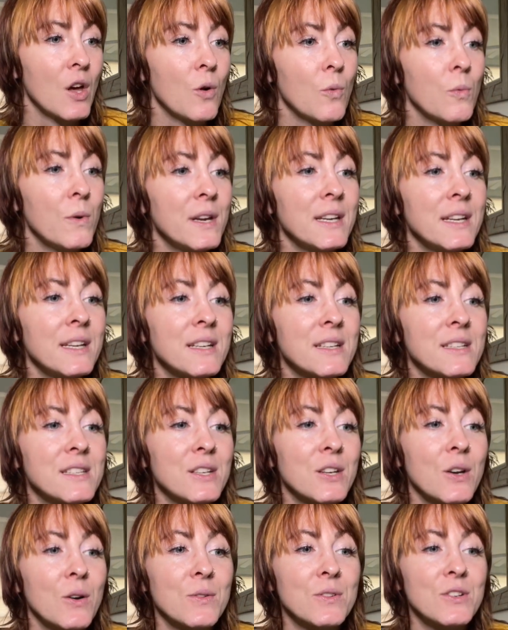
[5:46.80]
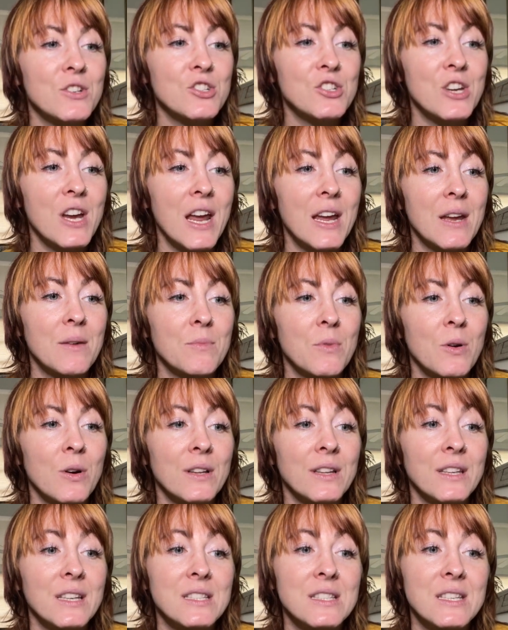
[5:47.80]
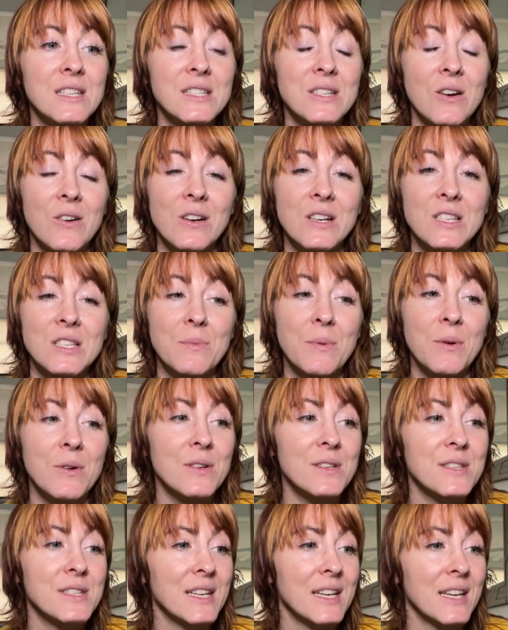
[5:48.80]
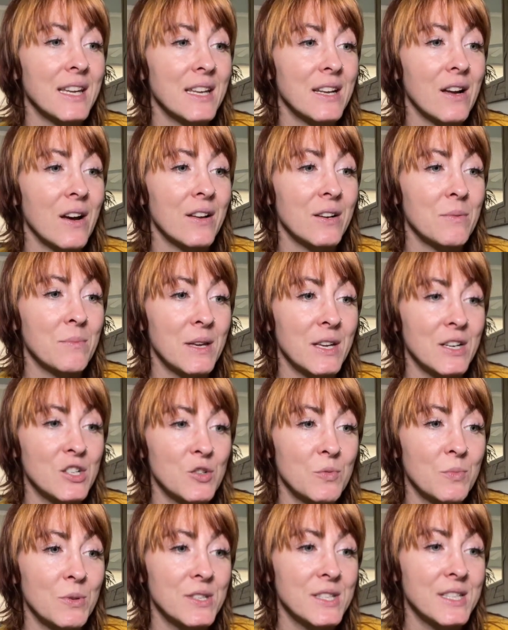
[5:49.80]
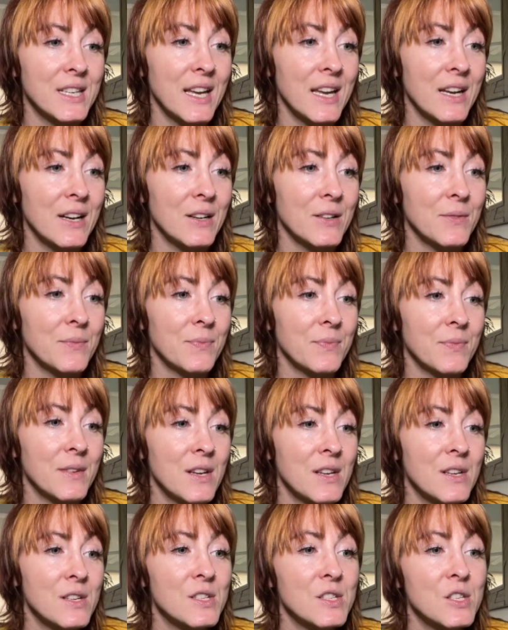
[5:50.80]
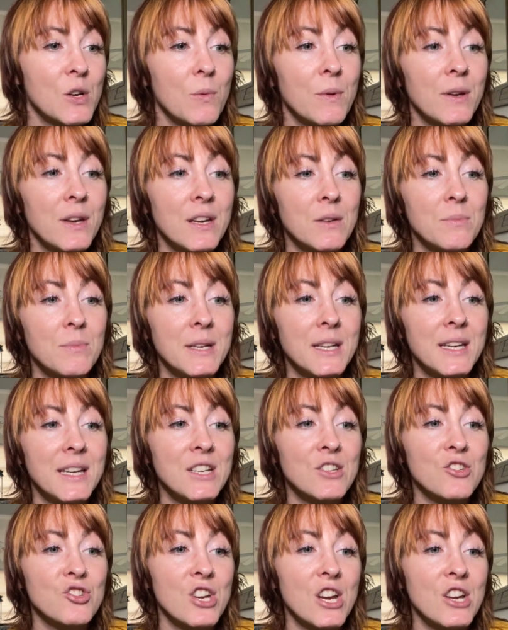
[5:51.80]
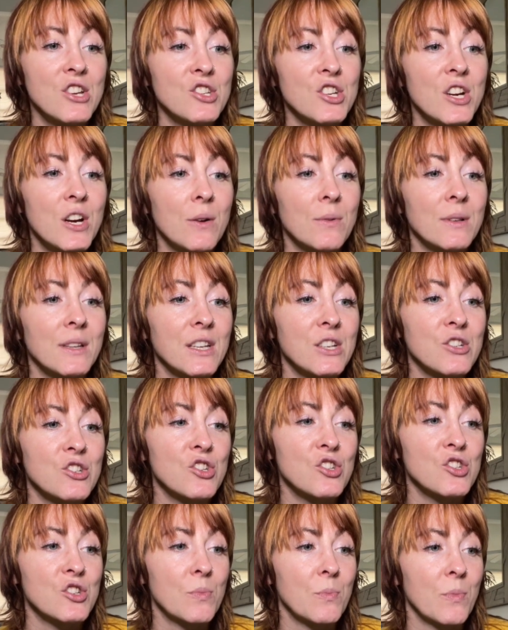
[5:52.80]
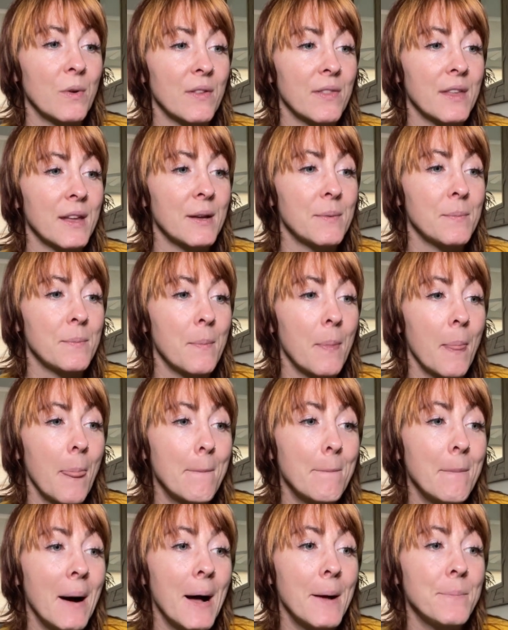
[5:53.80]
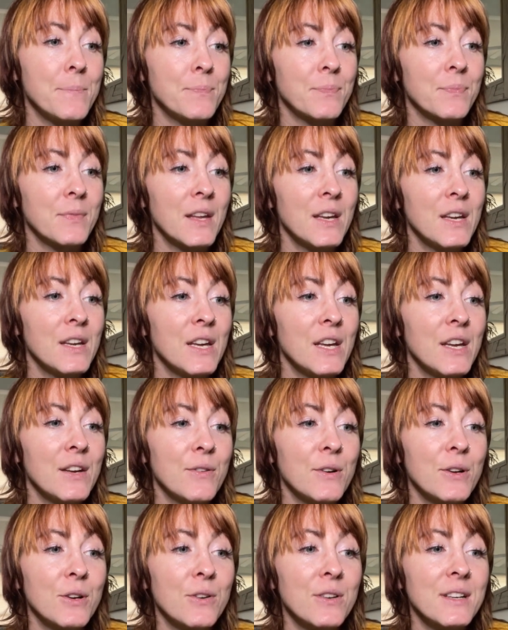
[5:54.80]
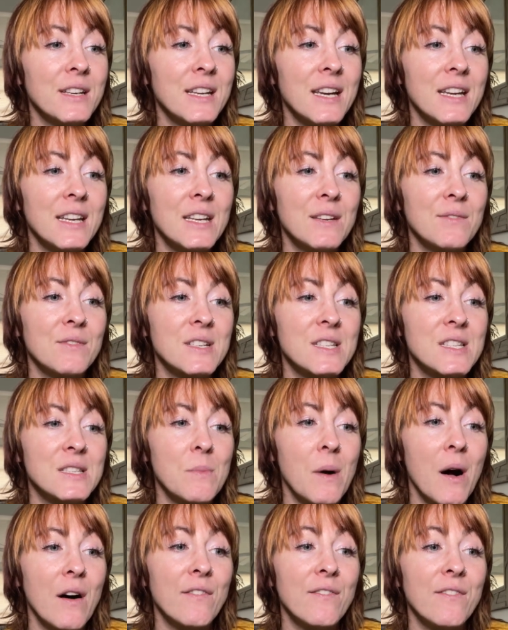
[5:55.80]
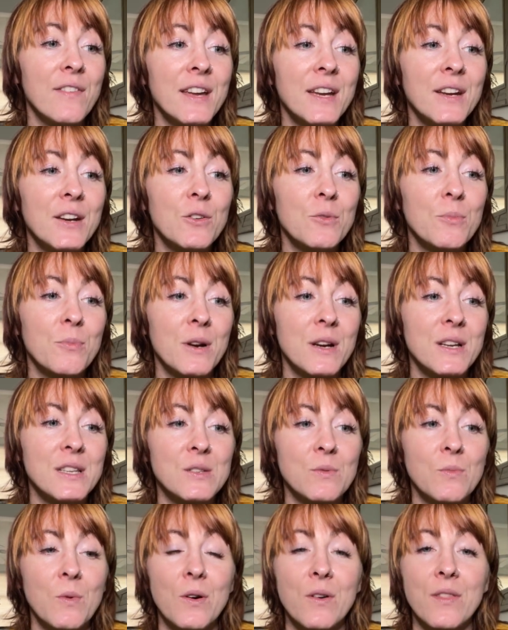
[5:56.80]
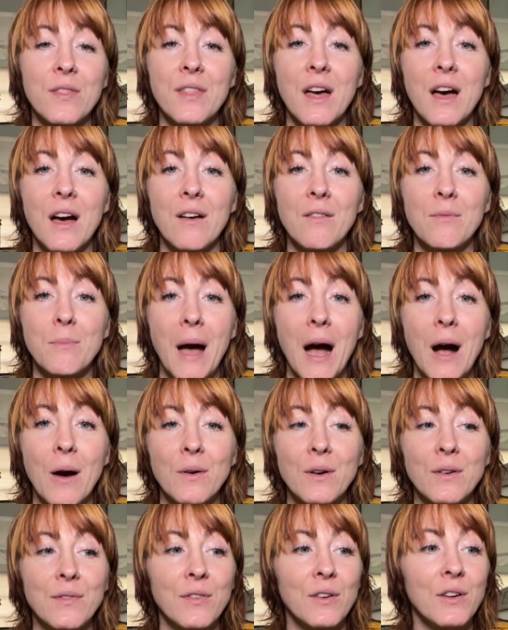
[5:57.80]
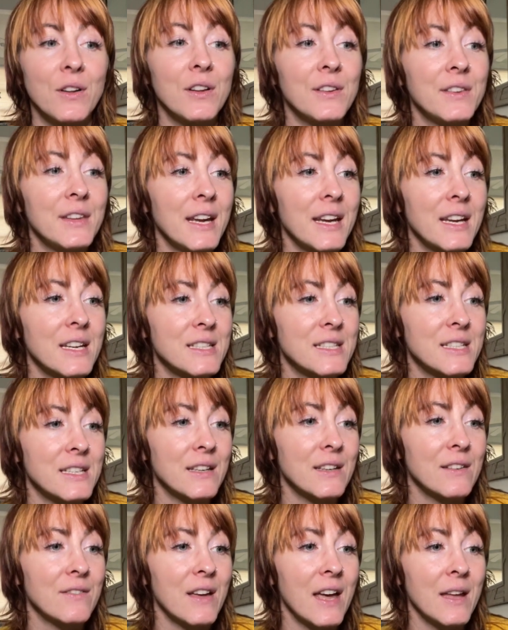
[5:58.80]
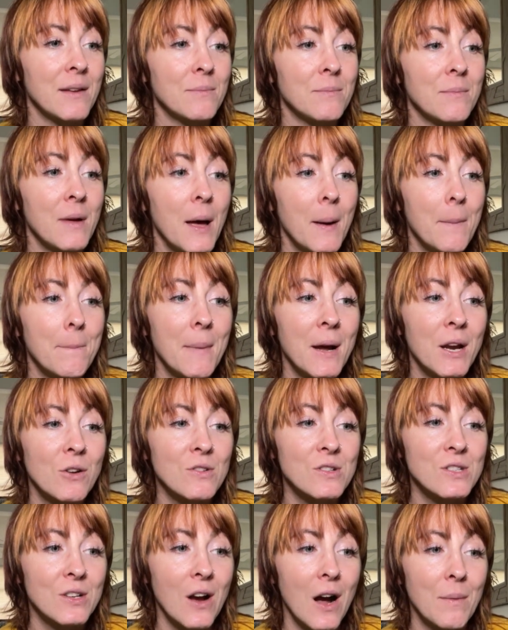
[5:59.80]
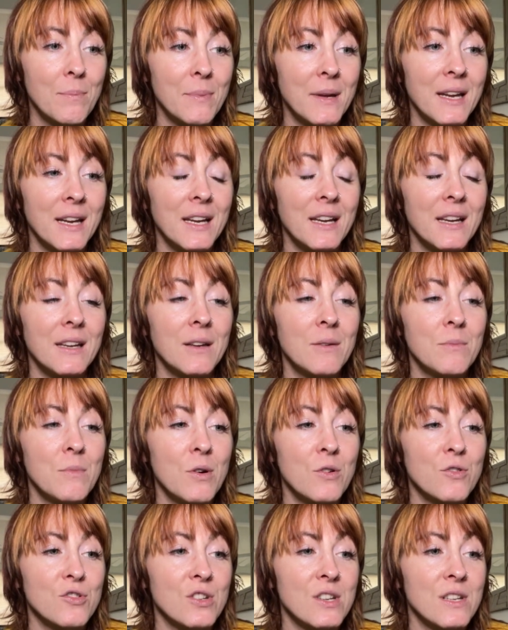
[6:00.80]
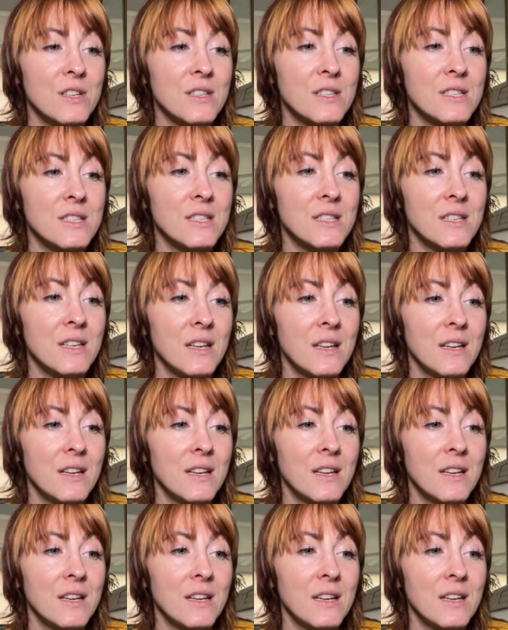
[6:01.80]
We needed to go into shame, or at least to start experiencing it on a manageable scale, so we could begin changing our relationship with it. But if we couldn't get even a small fingerprint's worth of powerful, negative, and microscopic emotions,